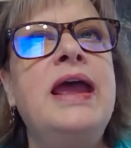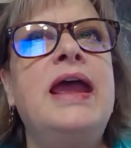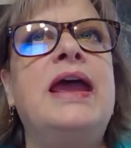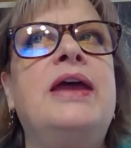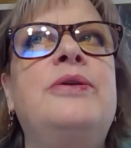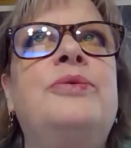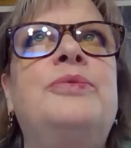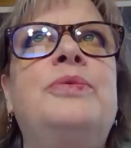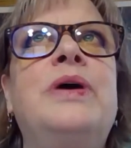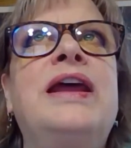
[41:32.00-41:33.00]
And
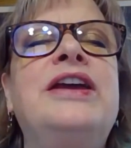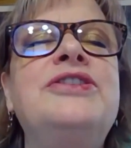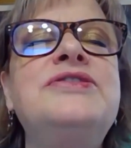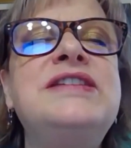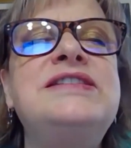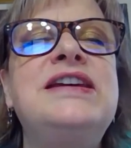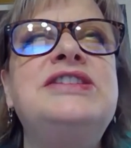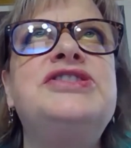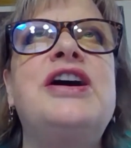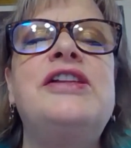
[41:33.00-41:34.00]
when I used to
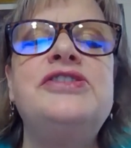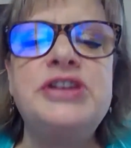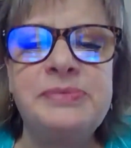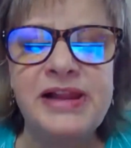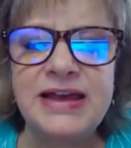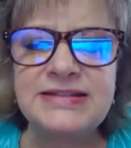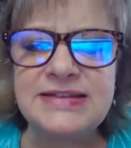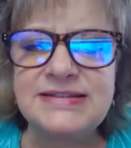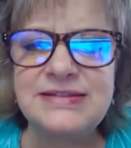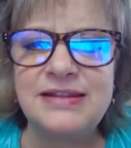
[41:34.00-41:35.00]
teach scholarship
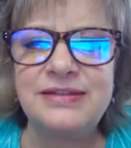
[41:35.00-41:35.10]
classes,